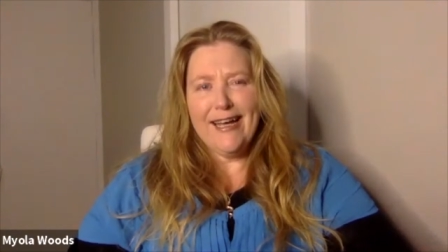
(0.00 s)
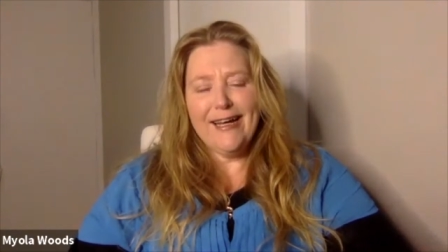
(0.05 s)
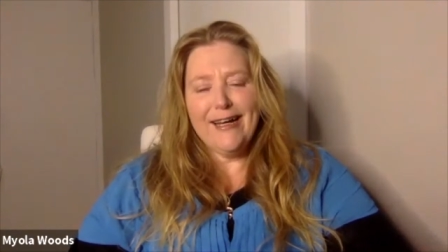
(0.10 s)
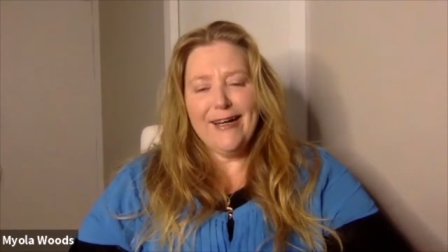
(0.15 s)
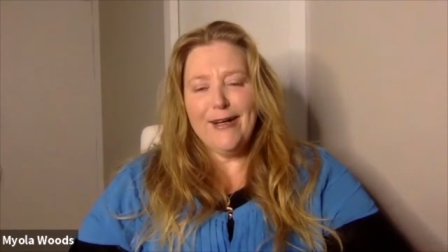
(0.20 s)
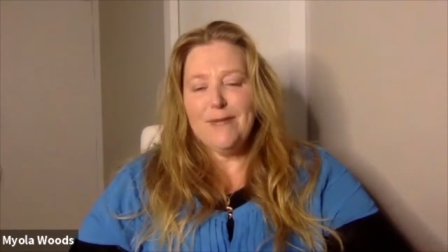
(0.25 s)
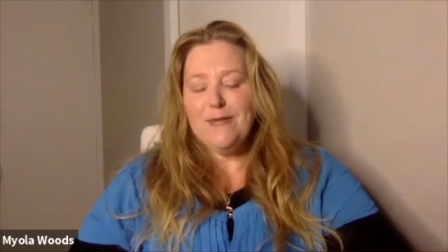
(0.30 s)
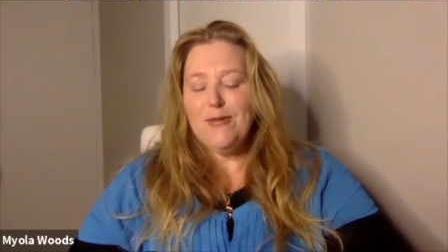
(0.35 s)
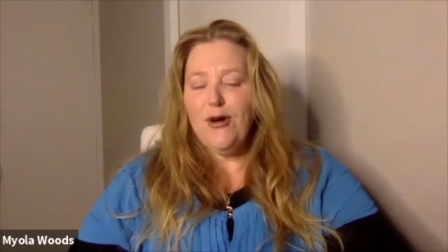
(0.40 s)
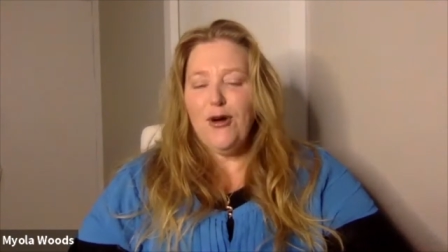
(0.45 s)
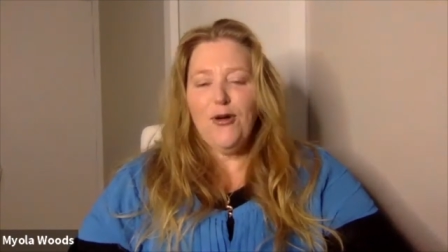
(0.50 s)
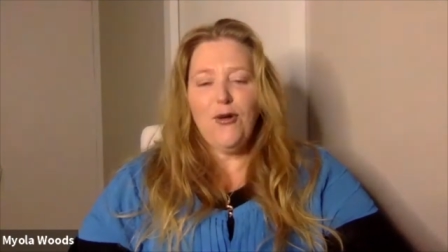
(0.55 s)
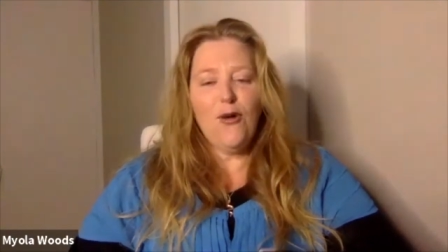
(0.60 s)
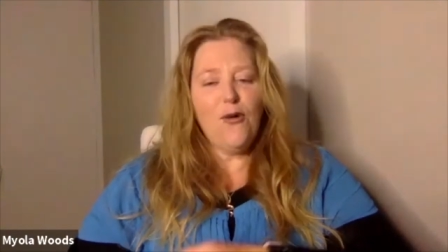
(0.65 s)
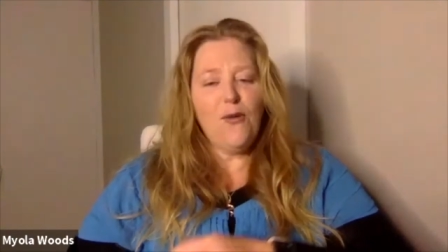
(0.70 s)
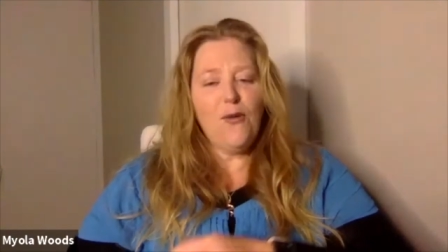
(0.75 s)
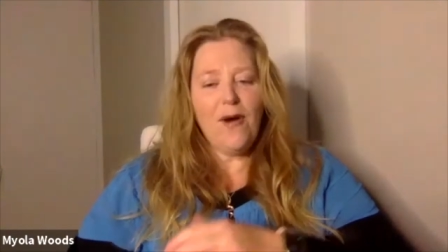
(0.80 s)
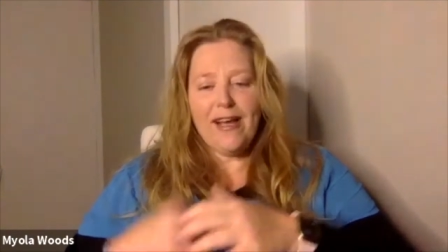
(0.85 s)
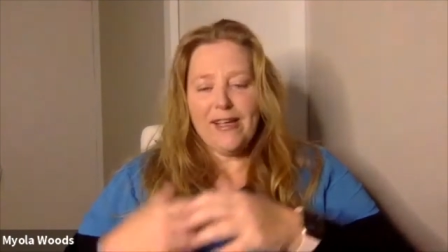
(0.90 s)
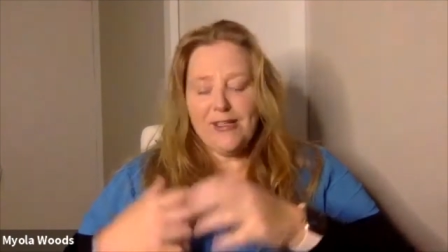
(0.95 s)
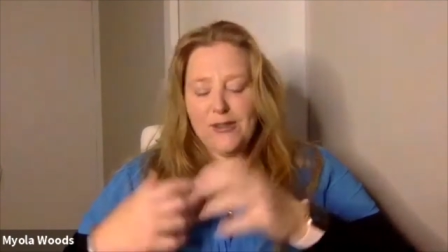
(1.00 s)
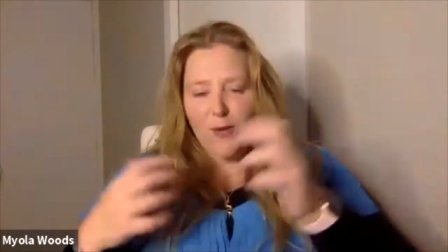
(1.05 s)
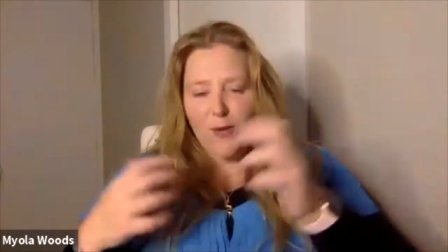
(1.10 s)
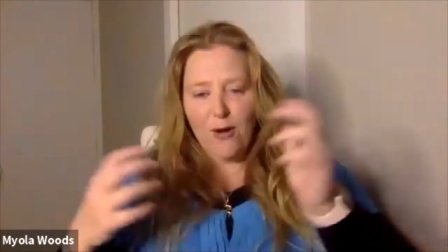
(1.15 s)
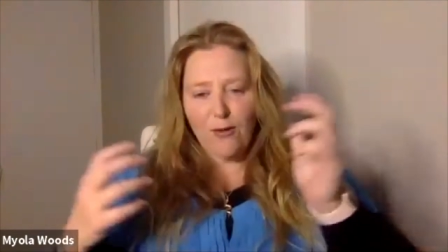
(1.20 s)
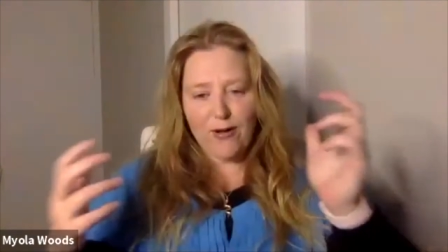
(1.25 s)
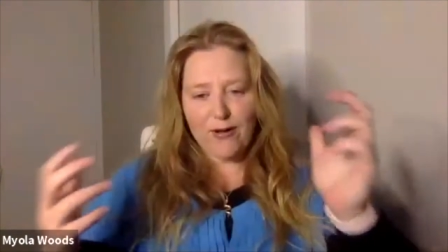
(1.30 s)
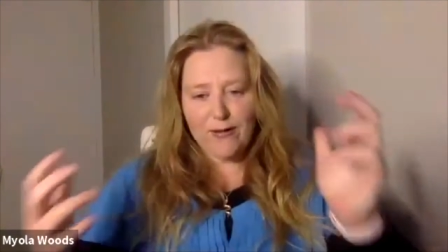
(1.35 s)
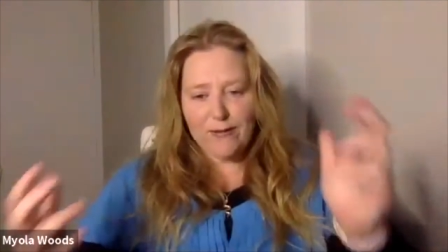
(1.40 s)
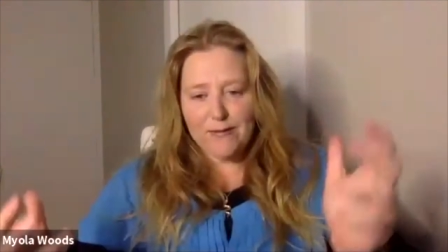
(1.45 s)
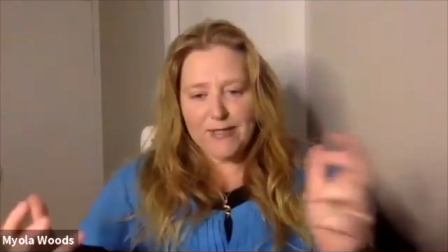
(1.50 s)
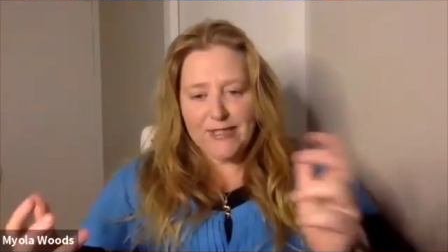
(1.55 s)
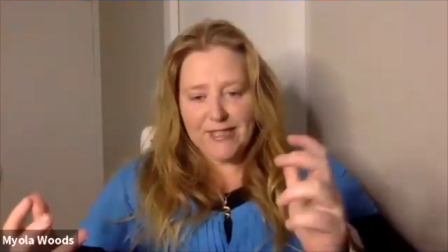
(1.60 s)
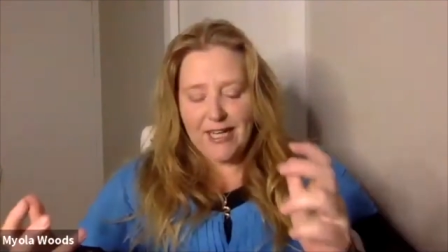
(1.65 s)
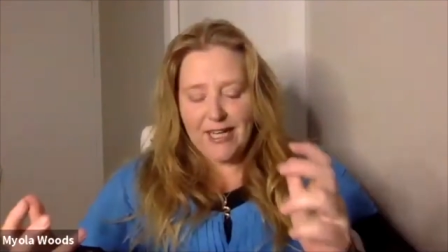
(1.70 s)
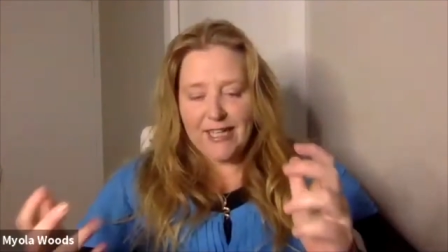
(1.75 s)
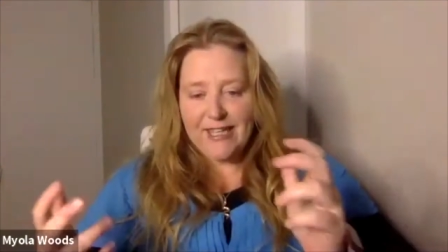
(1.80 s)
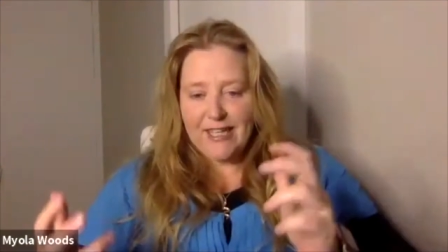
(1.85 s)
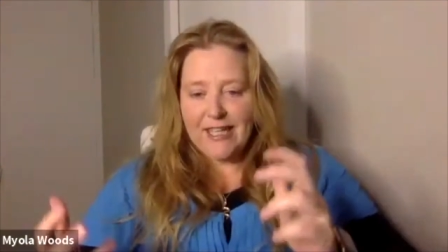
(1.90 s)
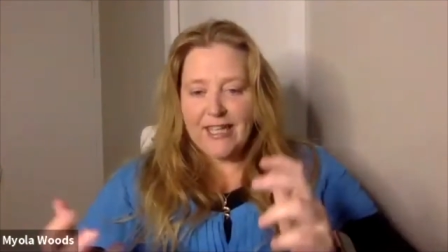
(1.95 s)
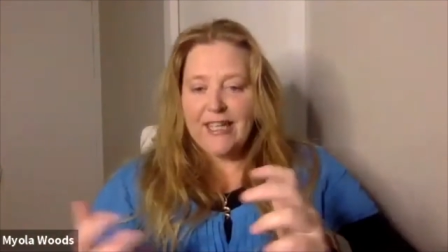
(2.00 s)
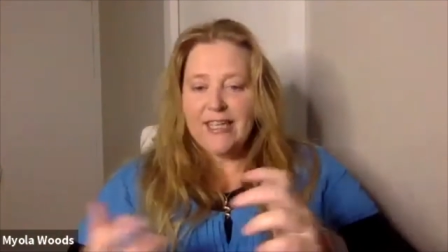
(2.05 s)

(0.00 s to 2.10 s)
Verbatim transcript: I'm not always welcomed, I think,